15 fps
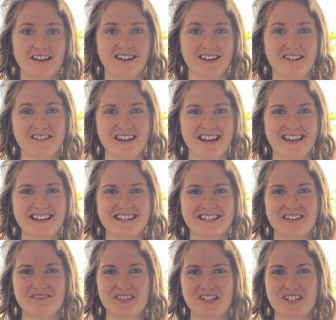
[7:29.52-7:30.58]
Okay,
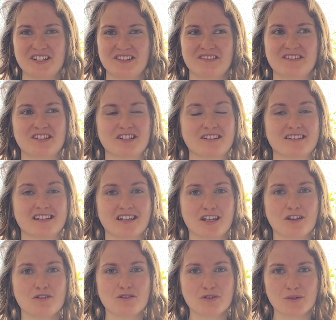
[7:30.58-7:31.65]
number 2, this is a
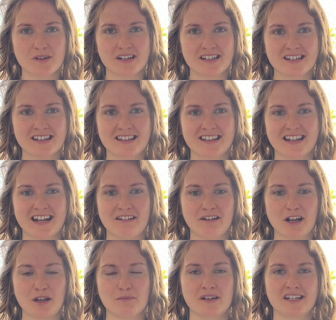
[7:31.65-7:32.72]
huge one that I
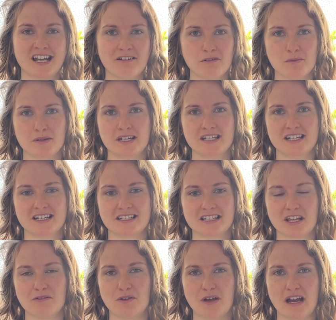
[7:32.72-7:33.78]
recommend everybody does
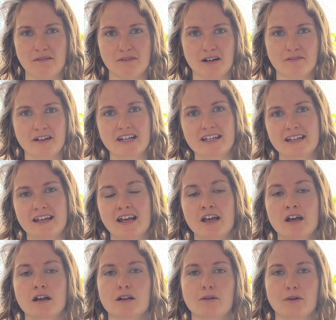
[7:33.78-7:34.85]
if you haven't already.
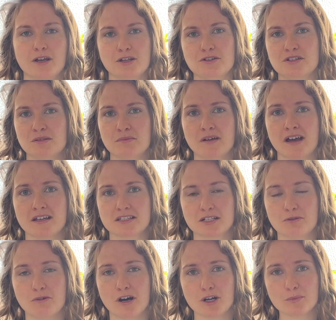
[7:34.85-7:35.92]
Quit using plastic
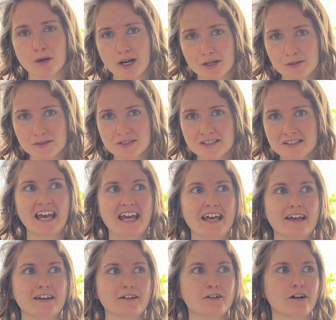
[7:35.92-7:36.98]
water bottles.
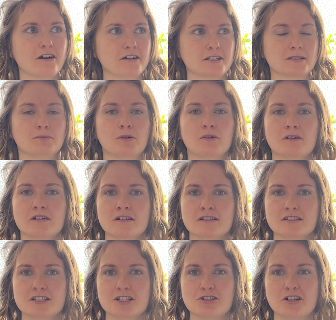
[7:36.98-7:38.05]
It costs more
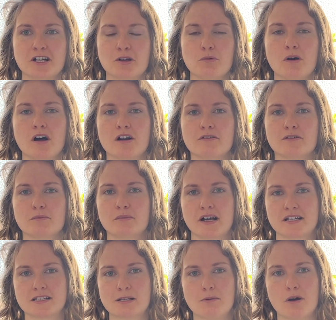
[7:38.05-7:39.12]
to drink water from
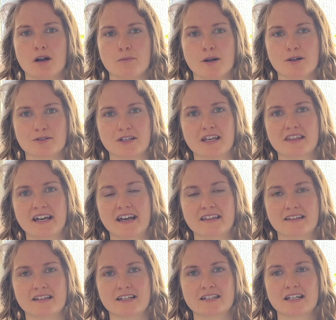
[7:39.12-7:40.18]
plastic water bottles like that
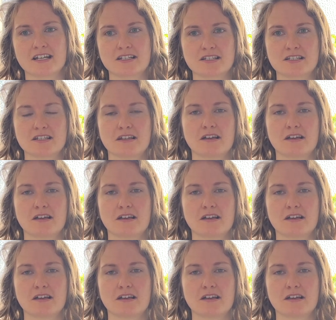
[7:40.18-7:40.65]
than it does